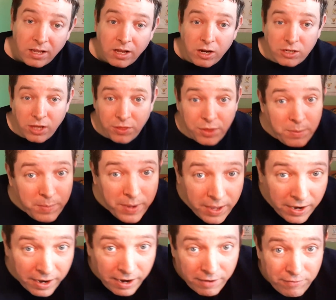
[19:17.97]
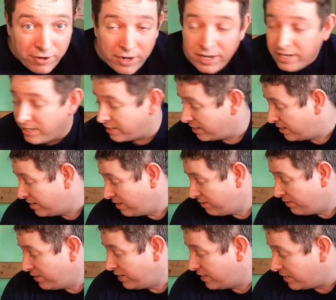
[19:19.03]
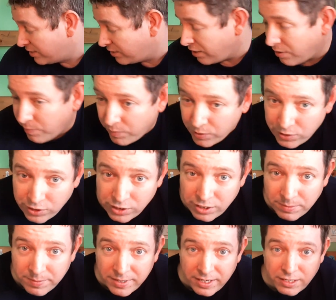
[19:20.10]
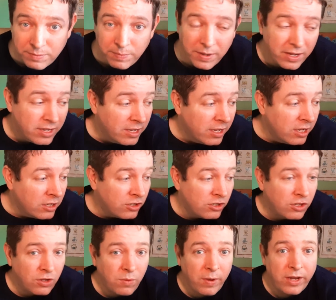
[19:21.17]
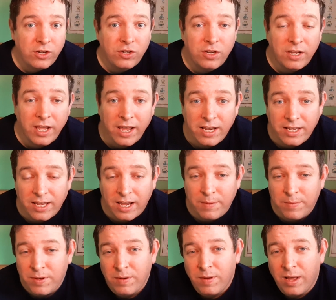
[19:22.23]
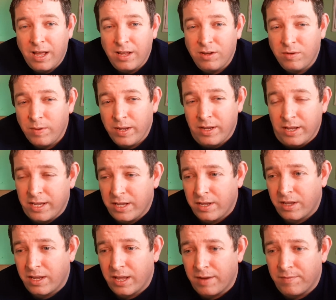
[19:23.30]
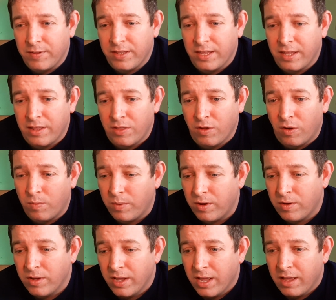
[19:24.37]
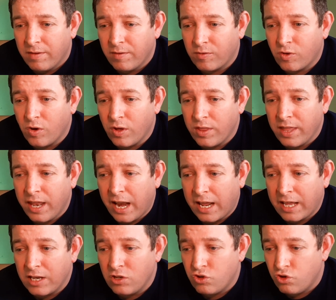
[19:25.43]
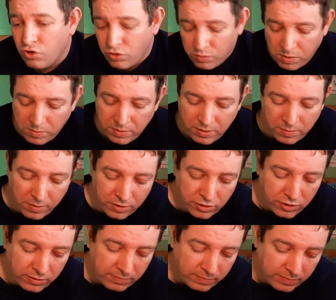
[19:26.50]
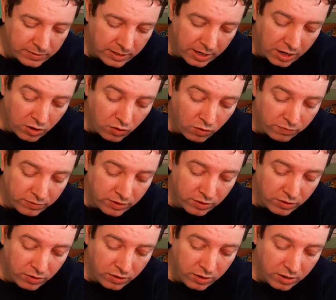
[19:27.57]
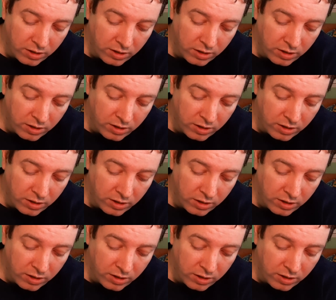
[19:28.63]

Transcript: There's a theme here. Eh? I really need to start watching some of these, but it's just a question to get in time. And I quite like having the thought, well, if I've got it there, I can choose what I want to watch. And I don't often do.